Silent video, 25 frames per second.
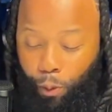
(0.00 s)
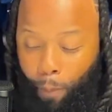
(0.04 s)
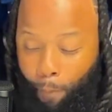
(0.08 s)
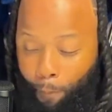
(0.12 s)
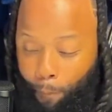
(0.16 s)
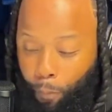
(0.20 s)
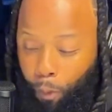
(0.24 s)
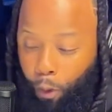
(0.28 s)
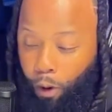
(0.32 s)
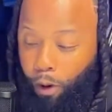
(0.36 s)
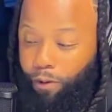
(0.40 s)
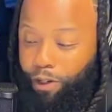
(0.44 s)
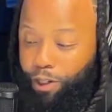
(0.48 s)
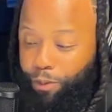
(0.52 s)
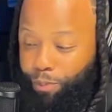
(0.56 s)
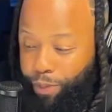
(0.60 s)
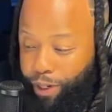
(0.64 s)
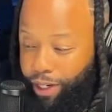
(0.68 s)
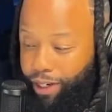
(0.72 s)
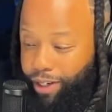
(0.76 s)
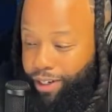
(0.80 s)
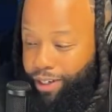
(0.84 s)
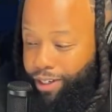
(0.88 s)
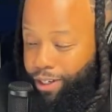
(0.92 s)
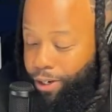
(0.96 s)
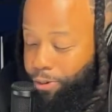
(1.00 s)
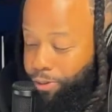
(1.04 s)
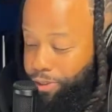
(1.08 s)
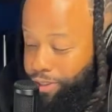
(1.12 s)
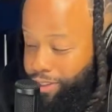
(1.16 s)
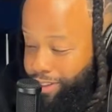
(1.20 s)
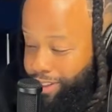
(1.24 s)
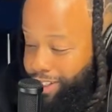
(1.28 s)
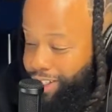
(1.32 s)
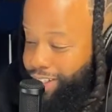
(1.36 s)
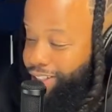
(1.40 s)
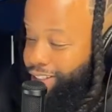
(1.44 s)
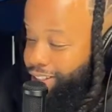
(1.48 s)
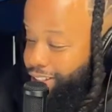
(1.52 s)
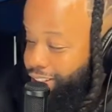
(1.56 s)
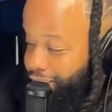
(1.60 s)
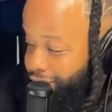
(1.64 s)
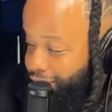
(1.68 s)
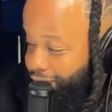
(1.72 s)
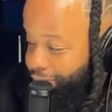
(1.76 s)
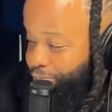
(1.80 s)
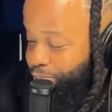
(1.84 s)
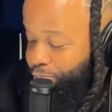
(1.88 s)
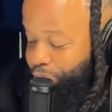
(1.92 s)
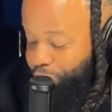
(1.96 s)
more respected coaches in
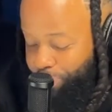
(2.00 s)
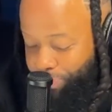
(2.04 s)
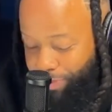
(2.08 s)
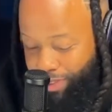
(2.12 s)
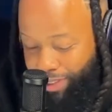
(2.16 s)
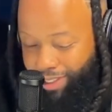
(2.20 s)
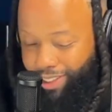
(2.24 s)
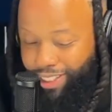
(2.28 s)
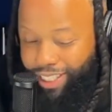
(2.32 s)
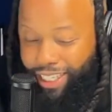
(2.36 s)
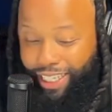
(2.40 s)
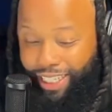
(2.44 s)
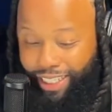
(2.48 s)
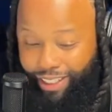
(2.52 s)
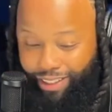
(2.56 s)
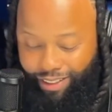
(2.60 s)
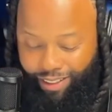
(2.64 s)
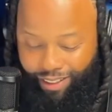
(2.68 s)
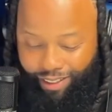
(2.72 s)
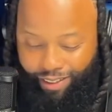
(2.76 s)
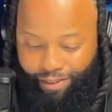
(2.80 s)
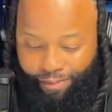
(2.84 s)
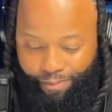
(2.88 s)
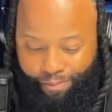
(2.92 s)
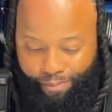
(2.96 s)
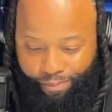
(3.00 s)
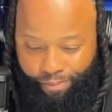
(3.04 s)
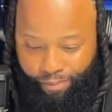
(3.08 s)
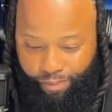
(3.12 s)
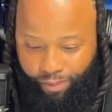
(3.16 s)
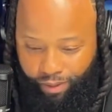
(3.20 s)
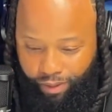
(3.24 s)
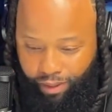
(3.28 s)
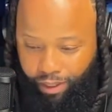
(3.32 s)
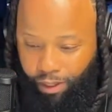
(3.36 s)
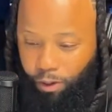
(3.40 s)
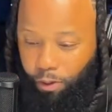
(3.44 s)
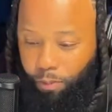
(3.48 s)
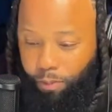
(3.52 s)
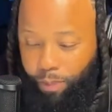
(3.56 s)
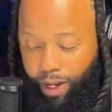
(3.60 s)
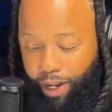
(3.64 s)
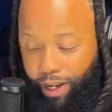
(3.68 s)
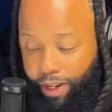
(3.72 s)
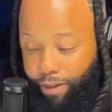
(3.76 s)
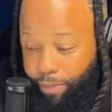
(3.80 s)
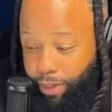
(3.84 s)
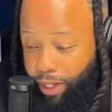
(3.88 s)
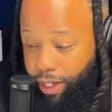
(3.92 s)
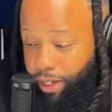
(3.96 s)
this city told me,
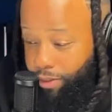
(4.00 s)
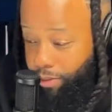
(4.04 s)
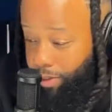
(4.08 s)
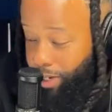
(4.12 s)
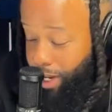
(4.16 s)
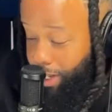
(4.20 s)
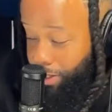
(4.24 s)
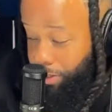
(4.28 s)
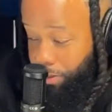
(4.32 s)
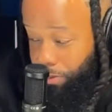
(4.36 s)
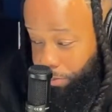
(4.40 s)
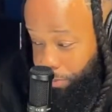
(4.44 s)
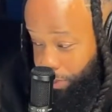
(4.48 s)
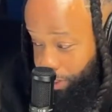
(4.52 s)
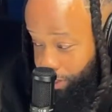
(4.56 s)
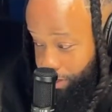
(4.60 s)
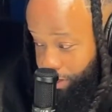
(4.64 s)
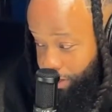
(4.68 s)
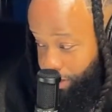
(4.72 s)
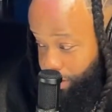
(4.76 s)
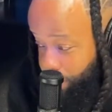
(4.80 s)
hey, man, you got too much this